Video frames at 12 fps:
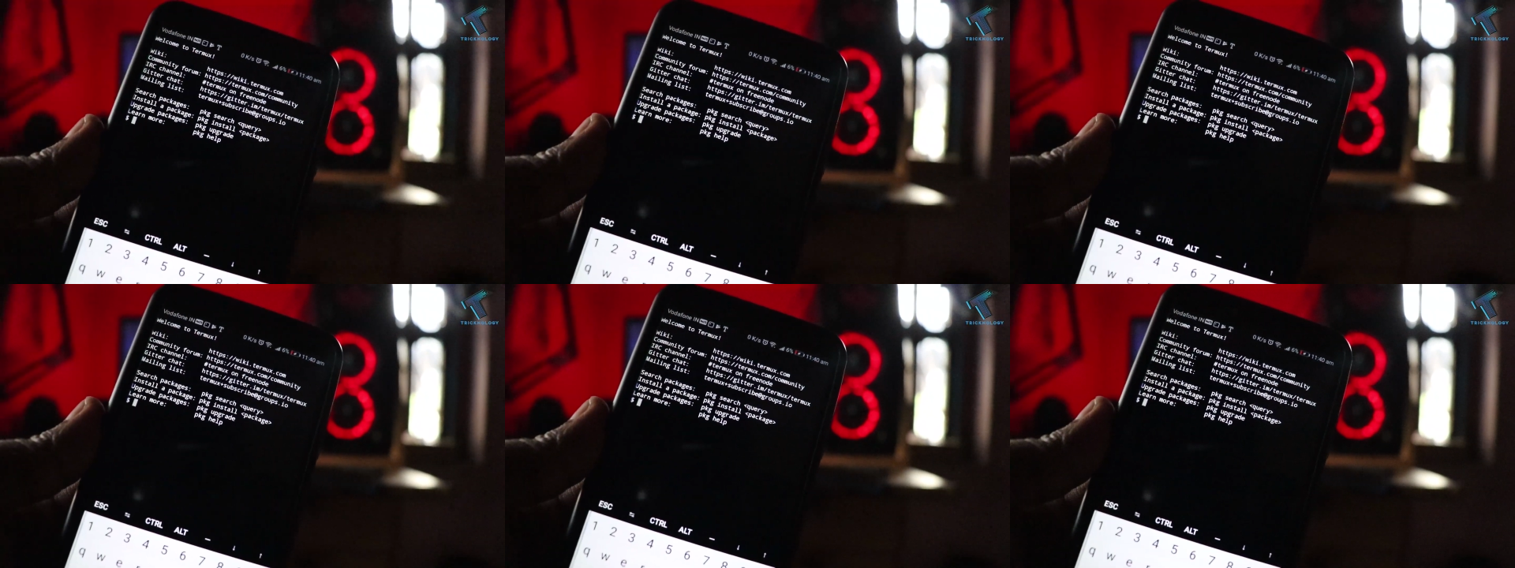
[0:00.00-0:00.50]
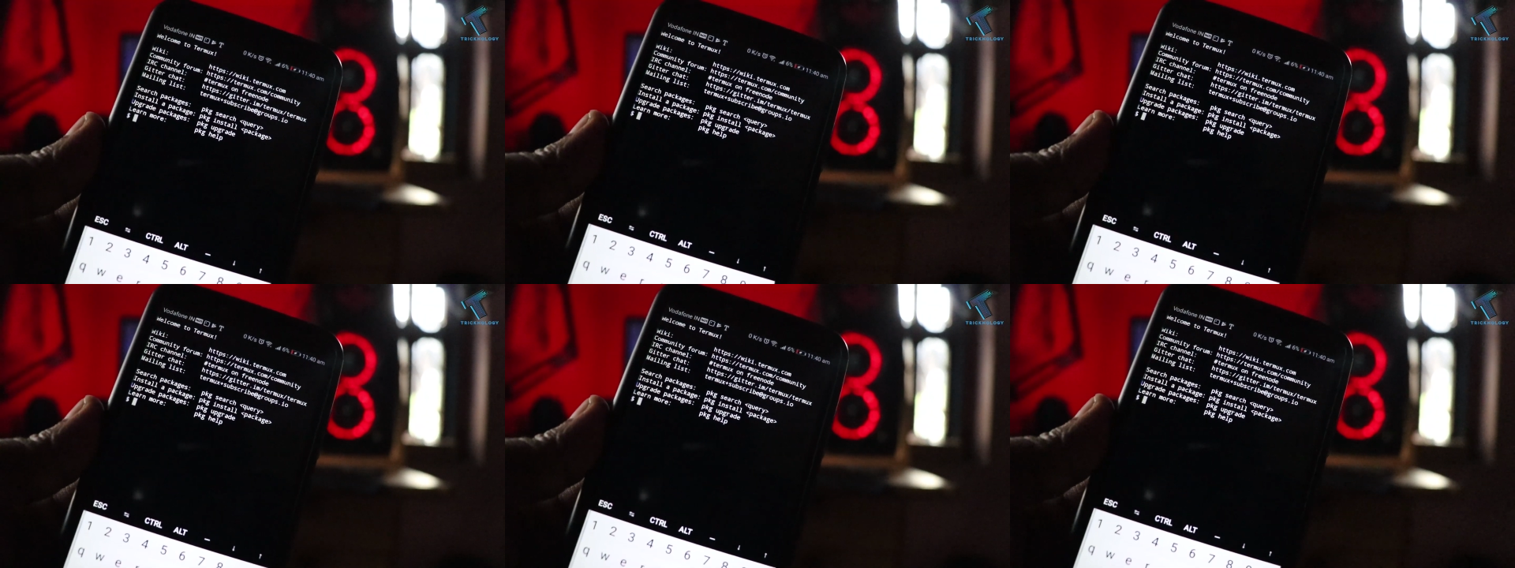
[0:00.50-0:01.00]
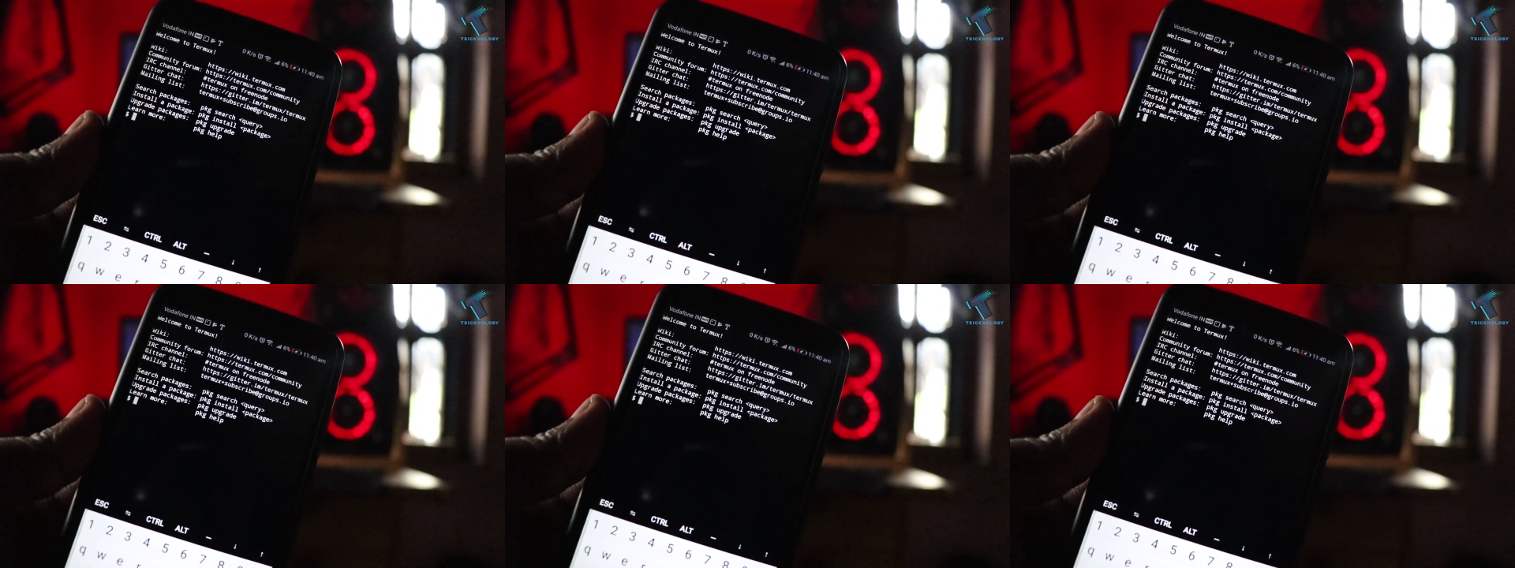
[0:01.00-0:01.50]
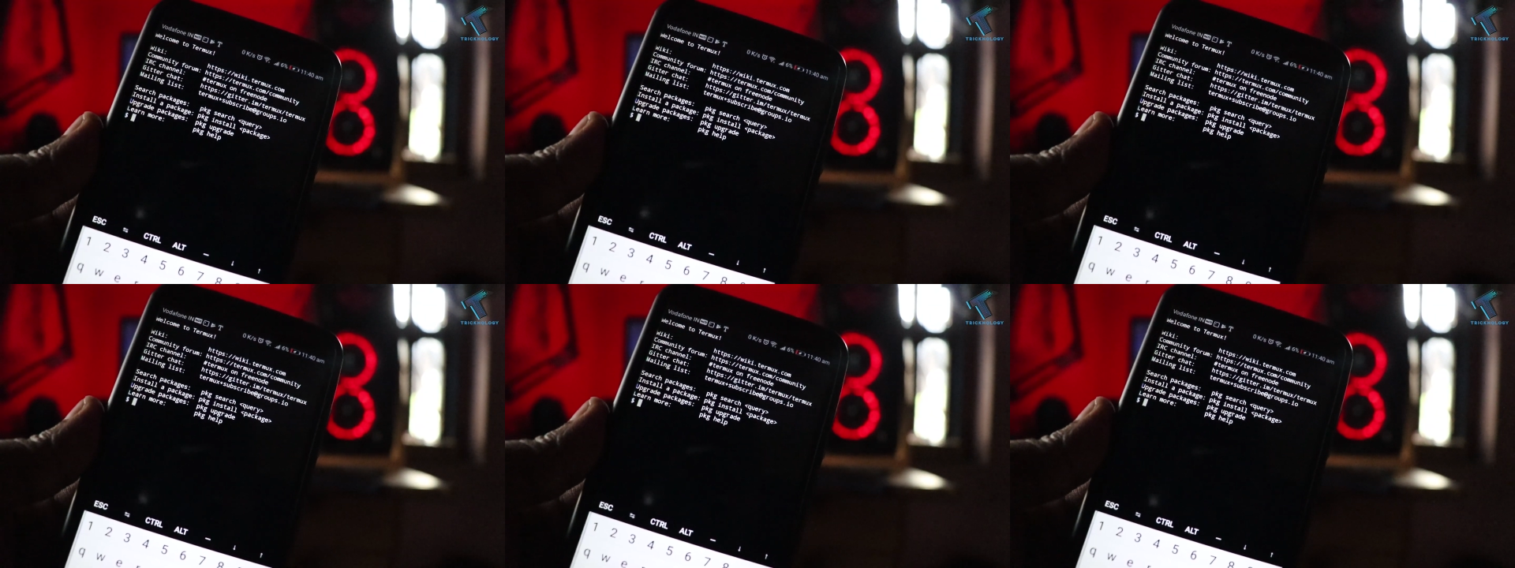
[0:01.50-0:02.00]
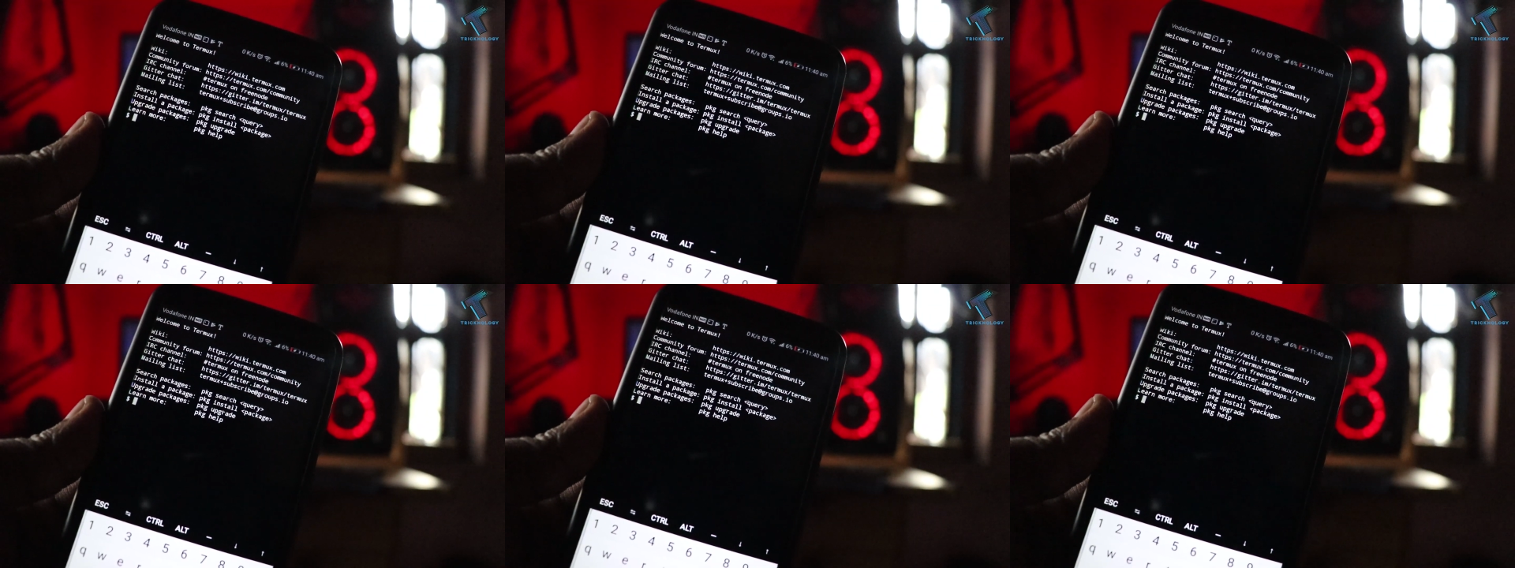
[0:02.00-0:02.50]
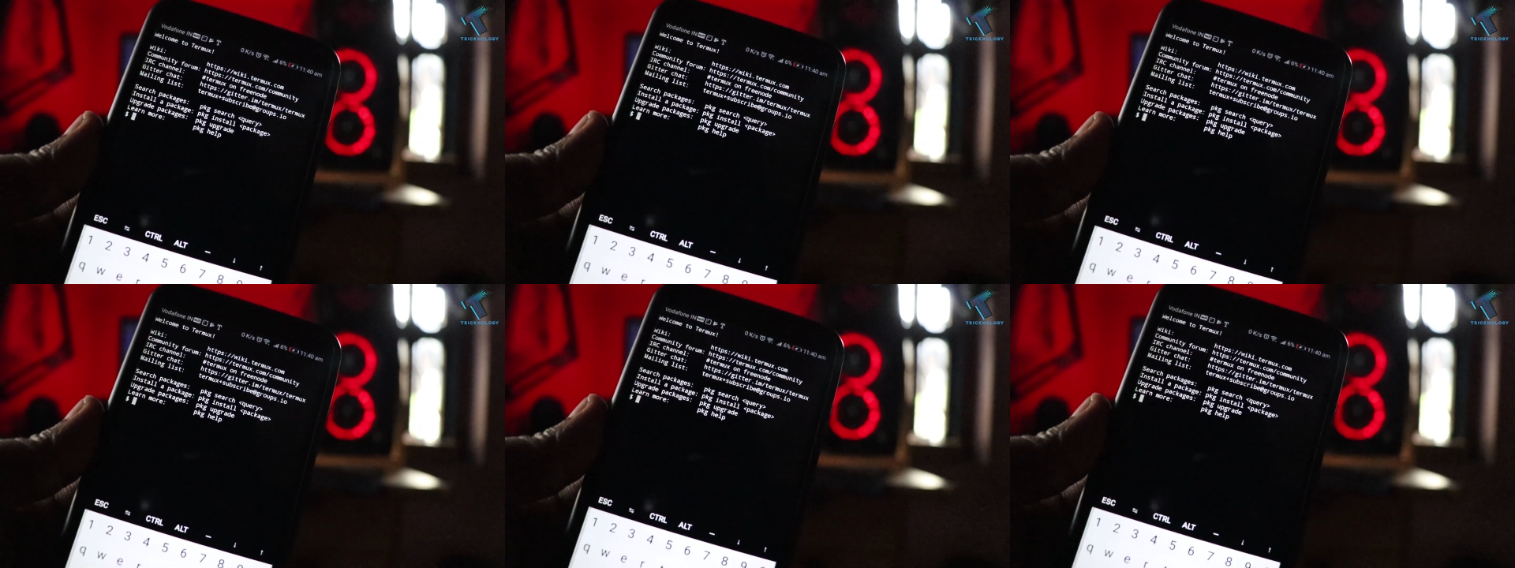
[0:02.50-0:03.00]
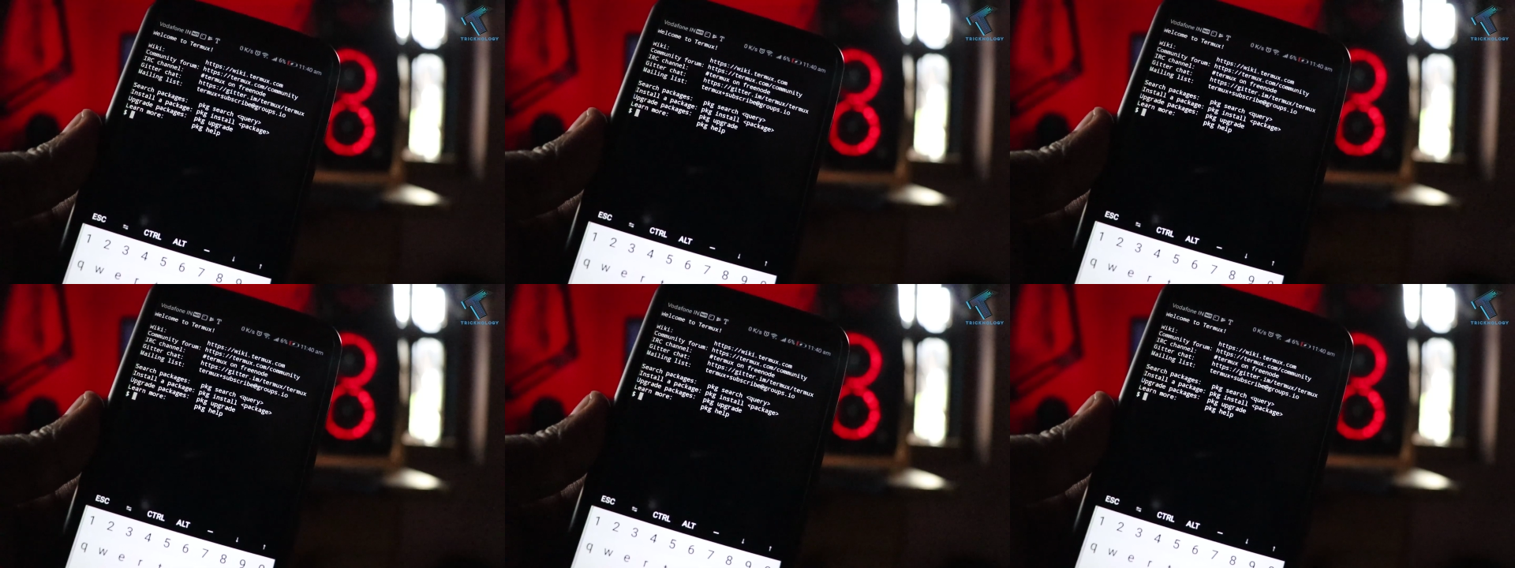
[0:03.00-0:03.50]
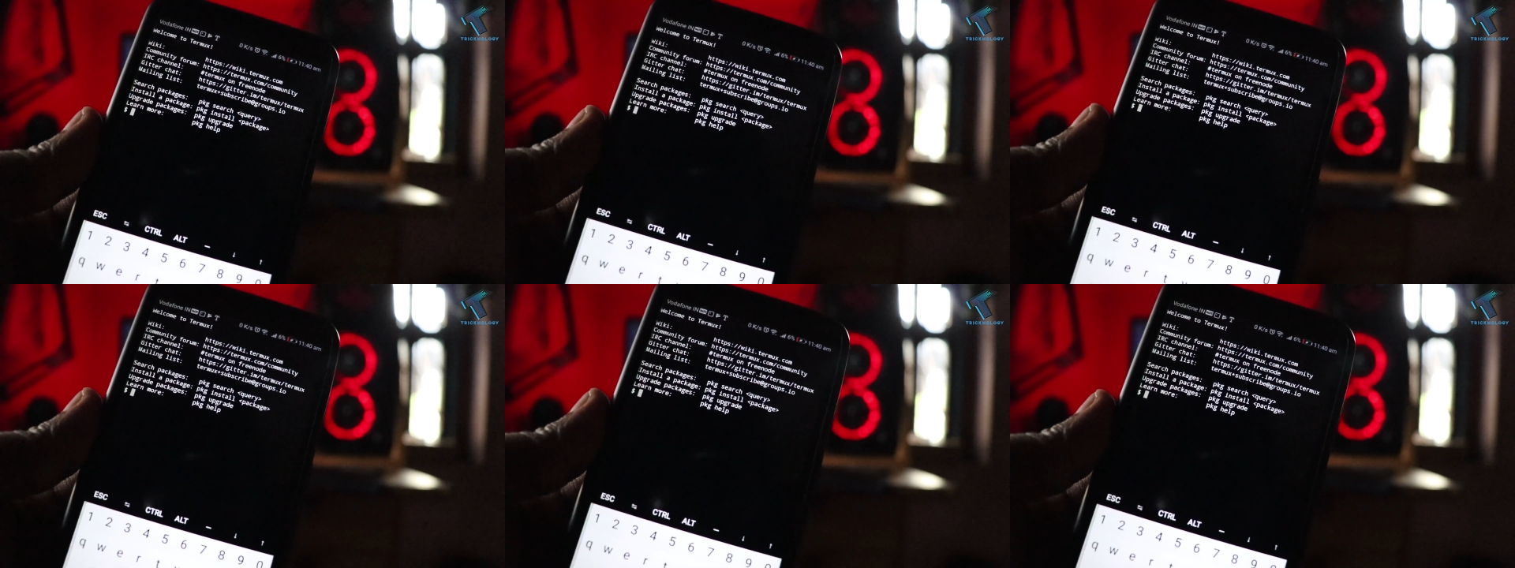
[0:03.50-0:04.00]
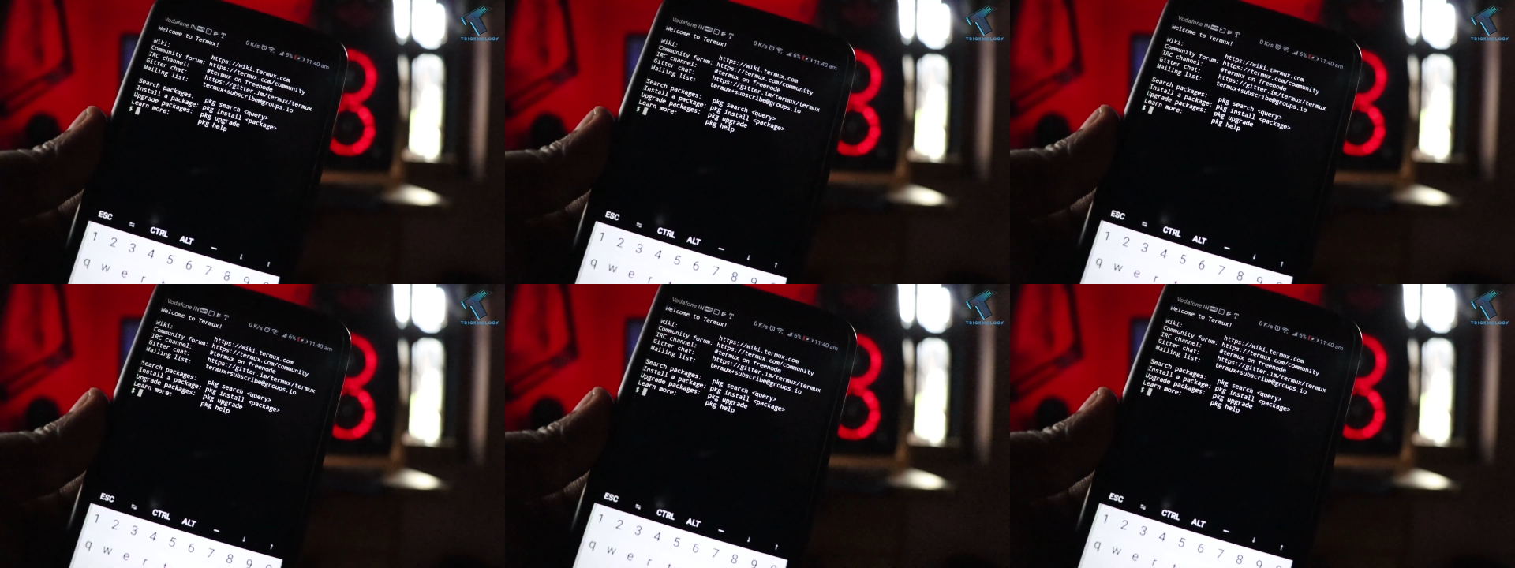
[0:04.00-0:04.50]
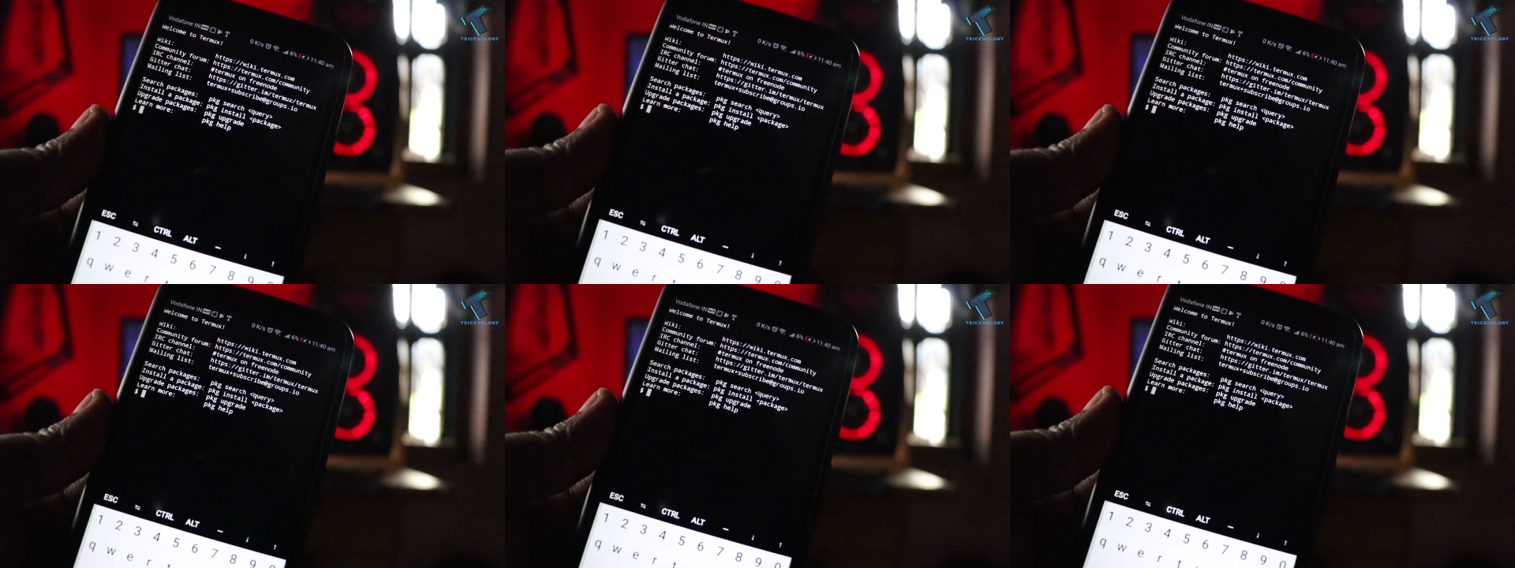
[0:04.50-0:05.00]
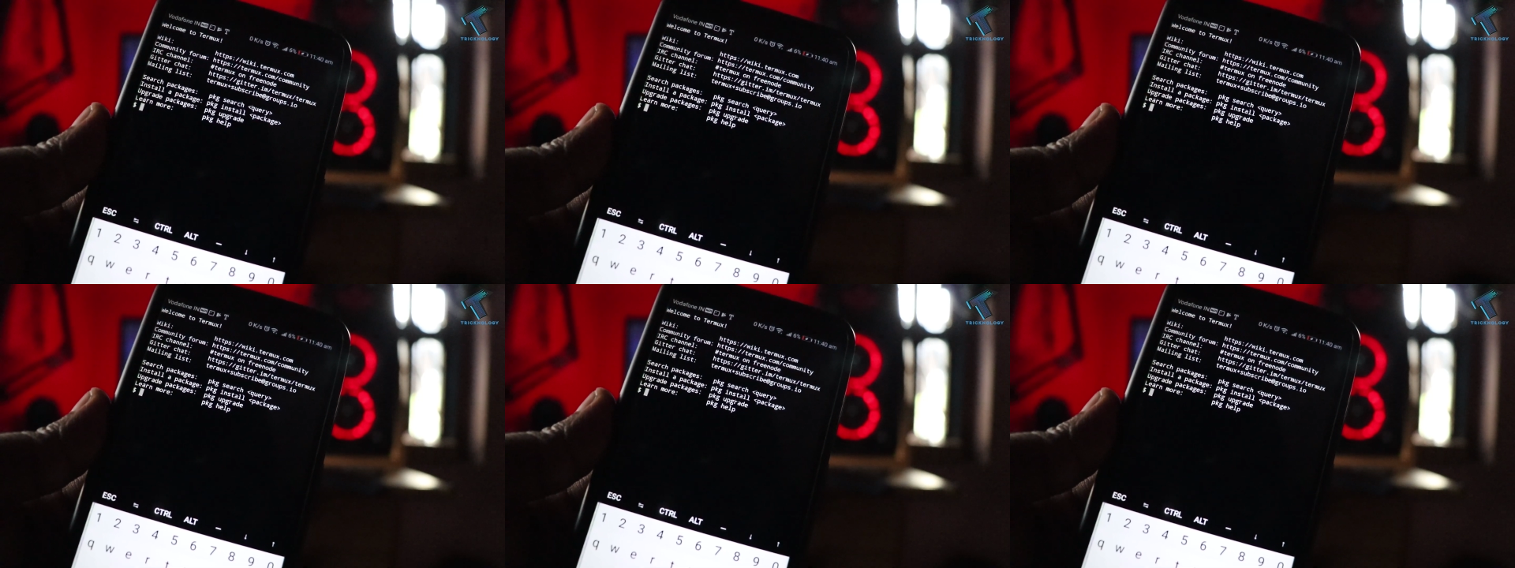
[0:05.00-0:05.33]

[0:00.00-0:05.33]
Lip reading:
[unreadable: no face in view]